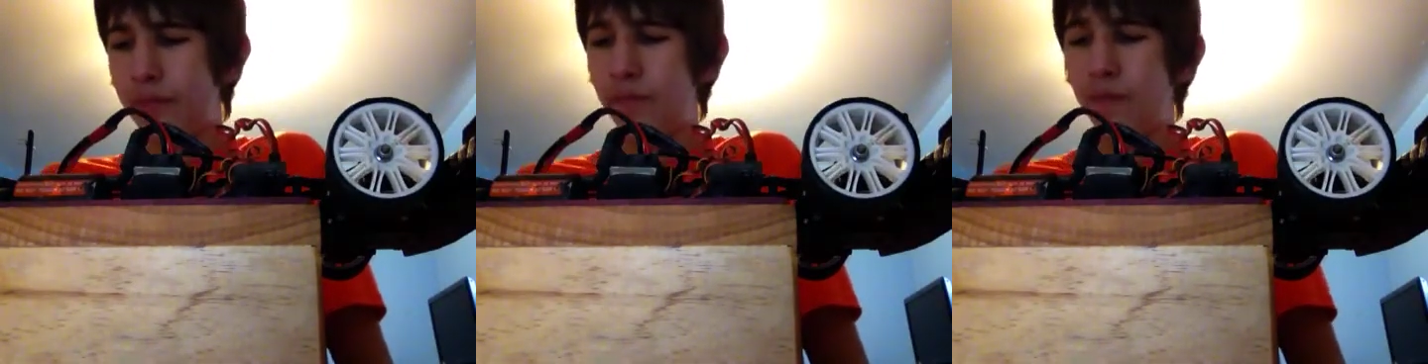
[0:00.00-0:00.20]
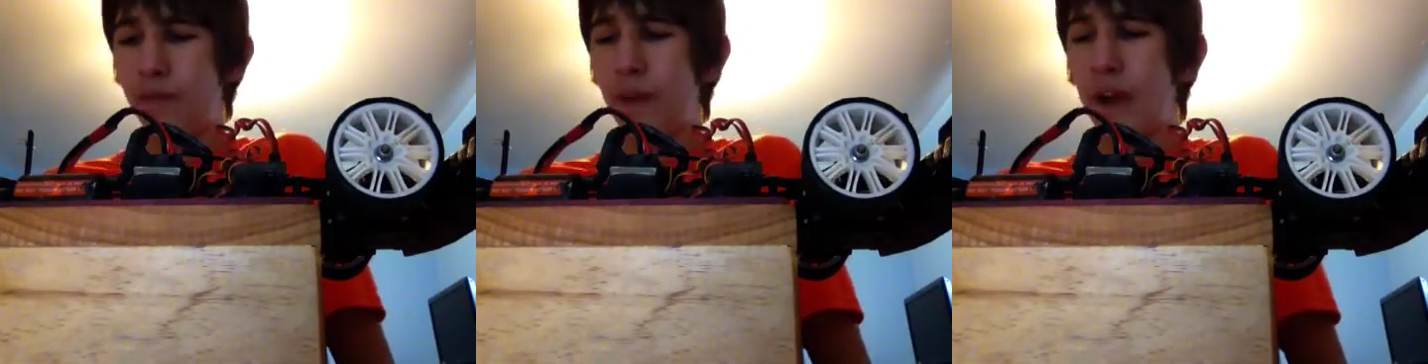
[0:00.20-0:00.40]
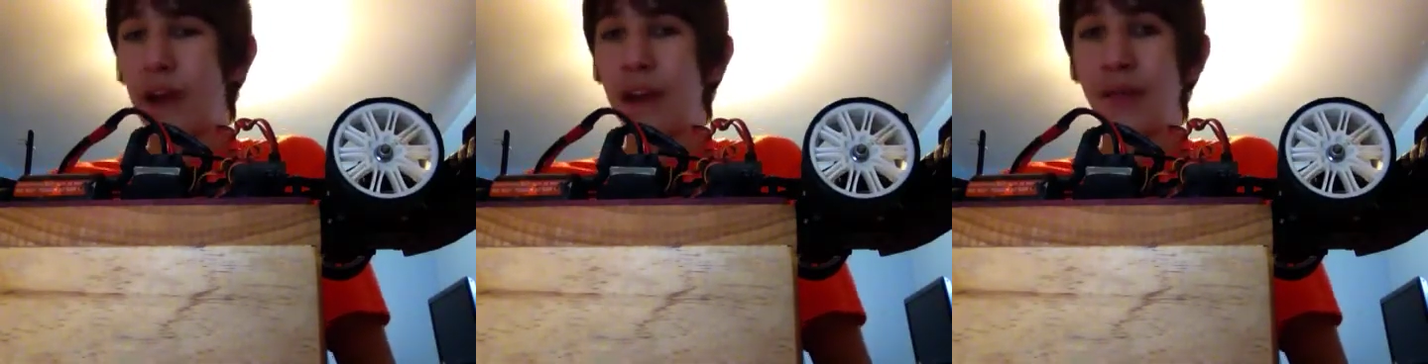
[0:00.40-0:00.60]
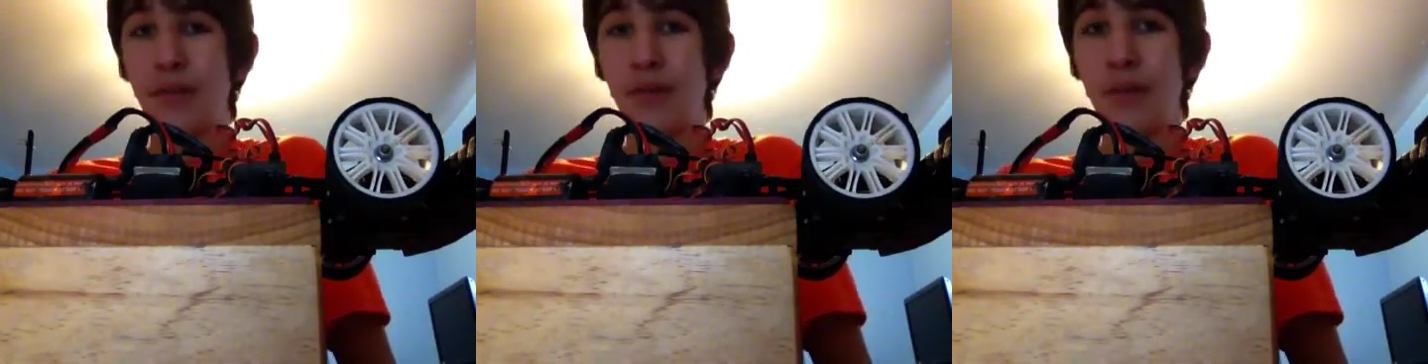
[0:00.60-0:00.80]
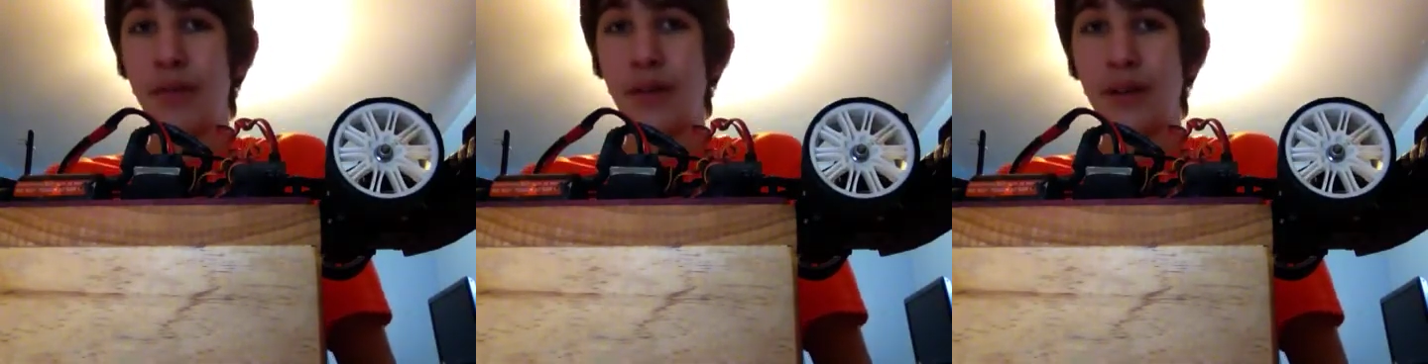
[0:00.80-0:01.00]
5
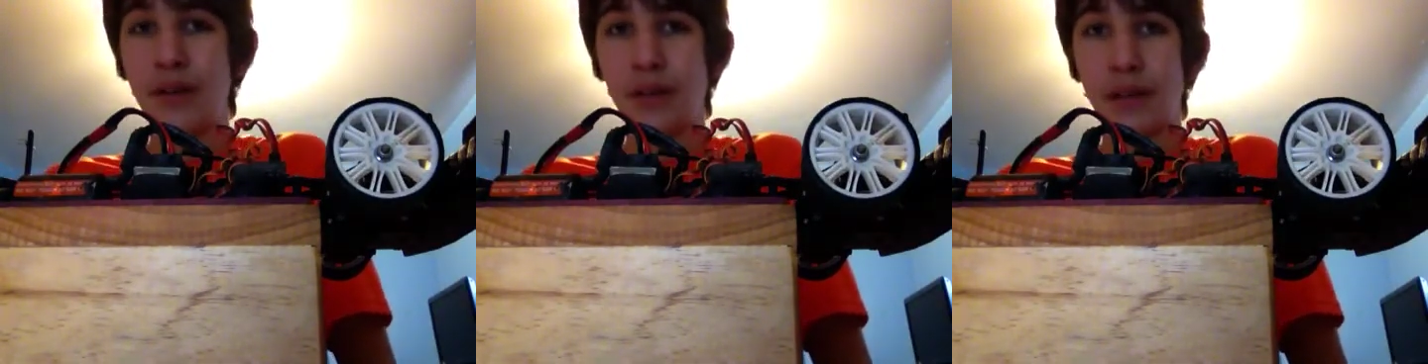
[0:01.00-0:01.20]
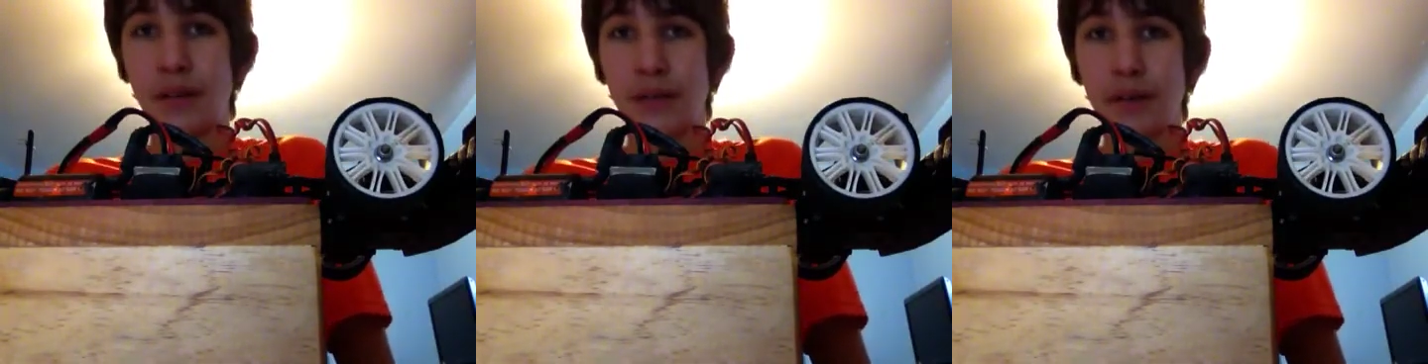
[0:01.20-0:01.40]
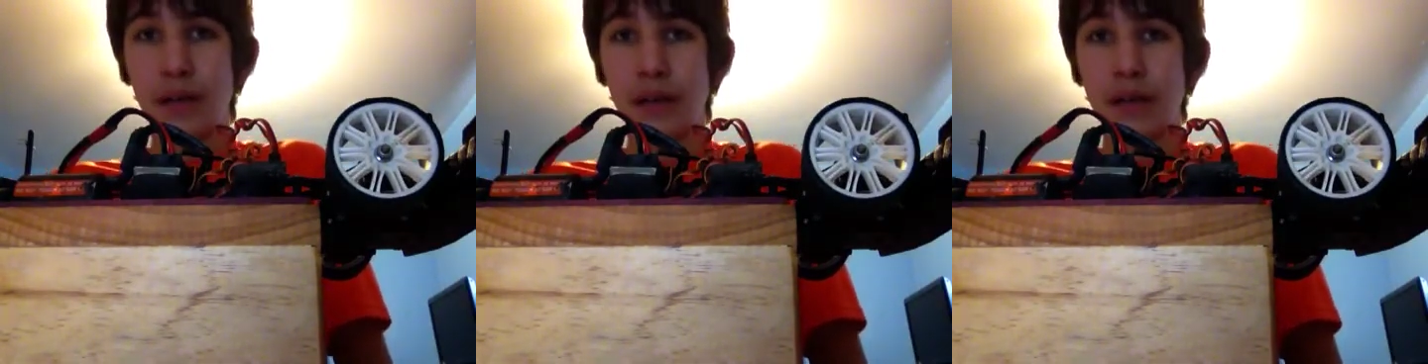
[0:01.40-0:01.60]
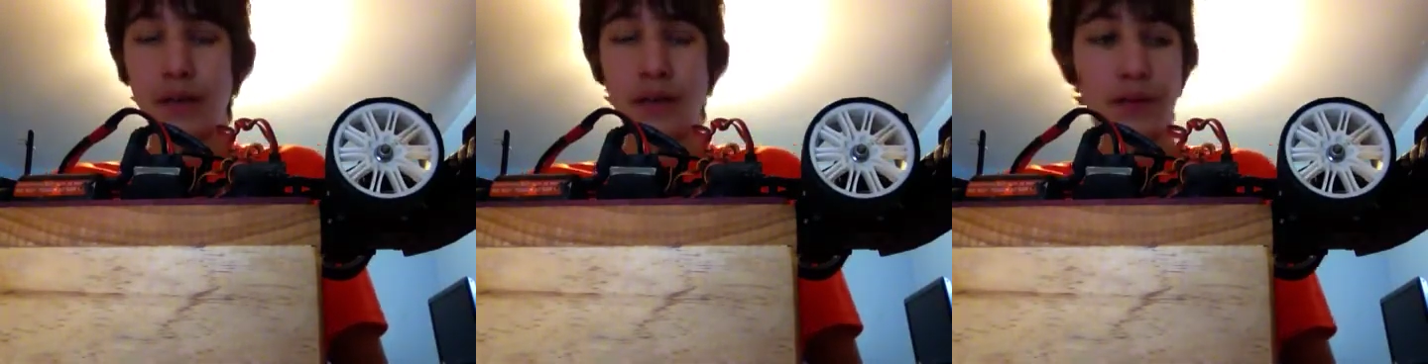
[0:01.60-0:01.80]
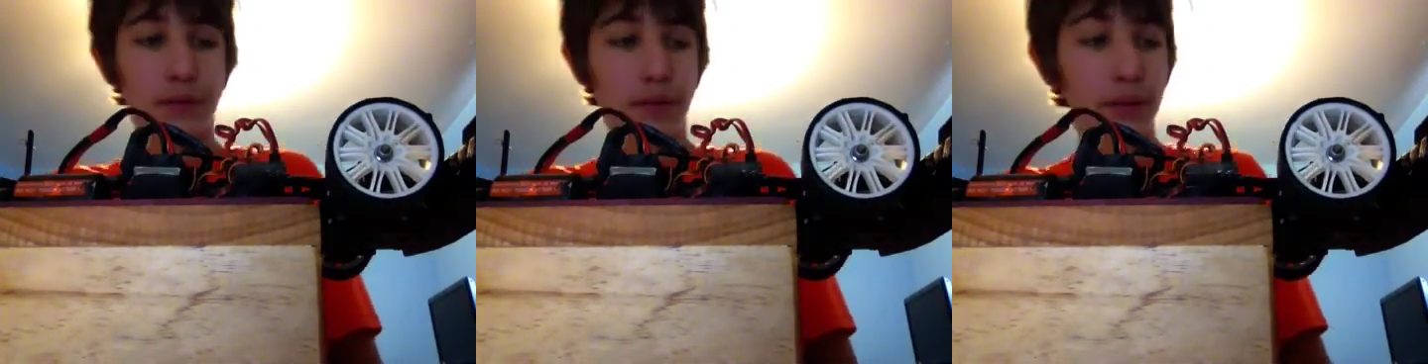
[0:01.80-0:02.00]
millimeters off the ground.
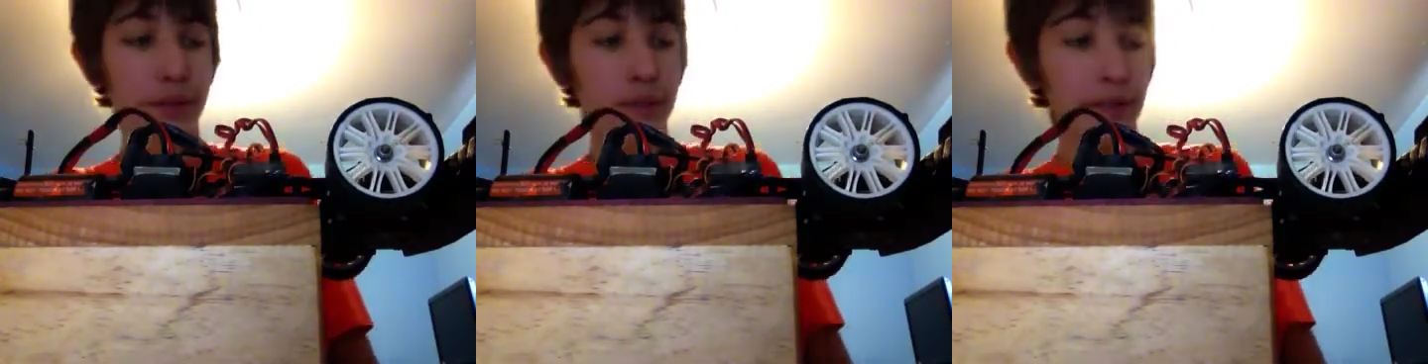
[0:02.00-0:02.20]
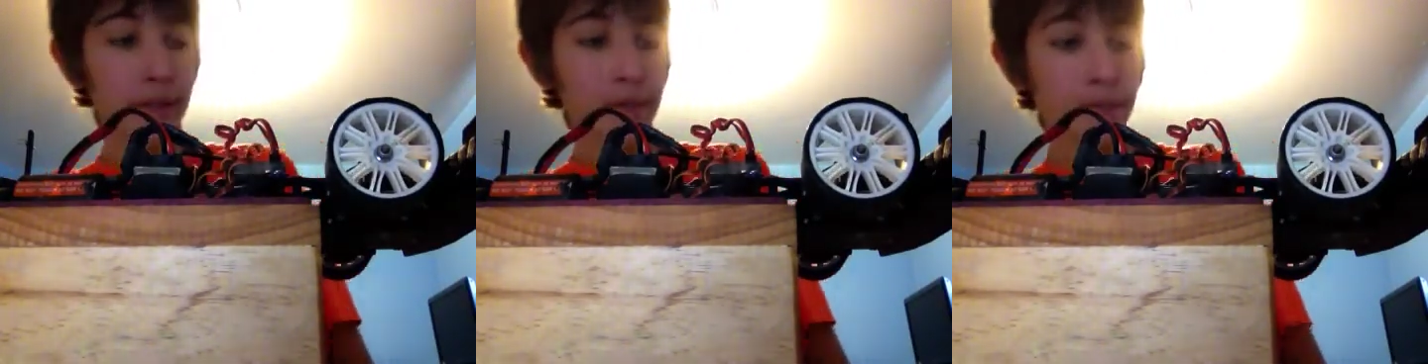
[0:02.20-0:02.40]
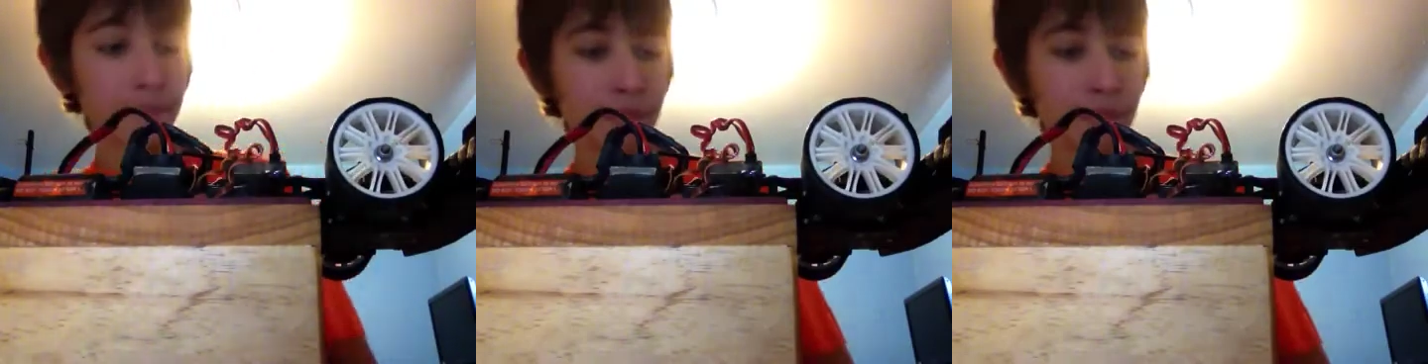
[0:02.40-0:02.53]
I'm pretty sure.